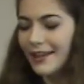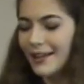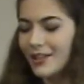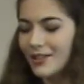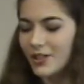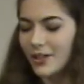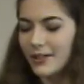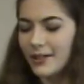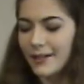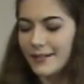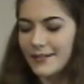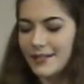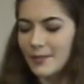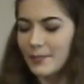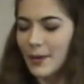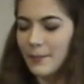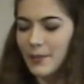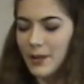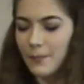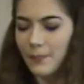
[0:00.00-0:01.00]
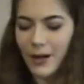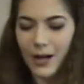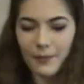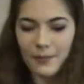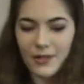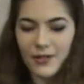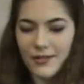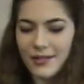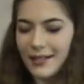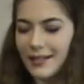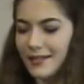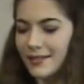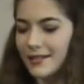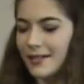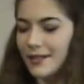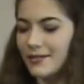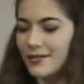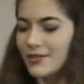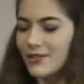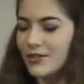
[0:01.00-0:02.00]
Turn on some upbeat pop music and
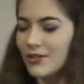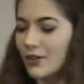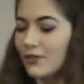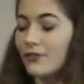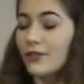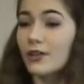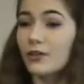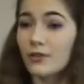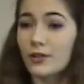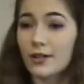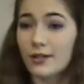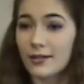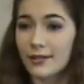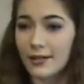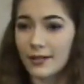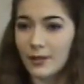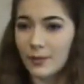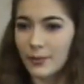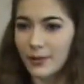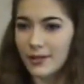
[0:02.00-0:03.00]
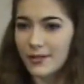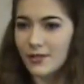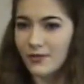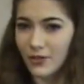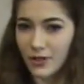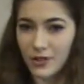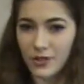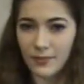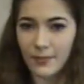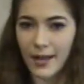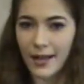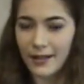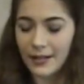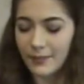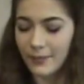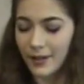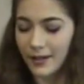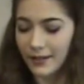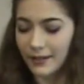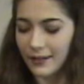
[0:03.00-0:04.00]
start surfing through your theater books for a dramatic
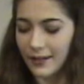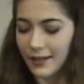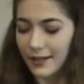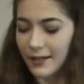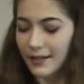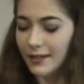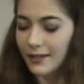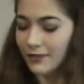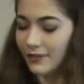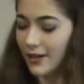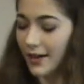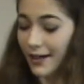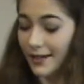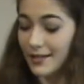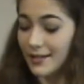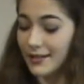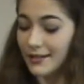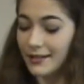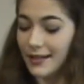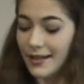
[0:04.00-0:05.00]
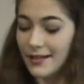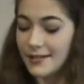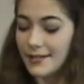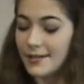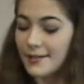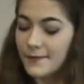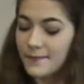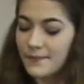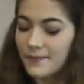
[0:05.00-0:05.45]
monologue for acting class.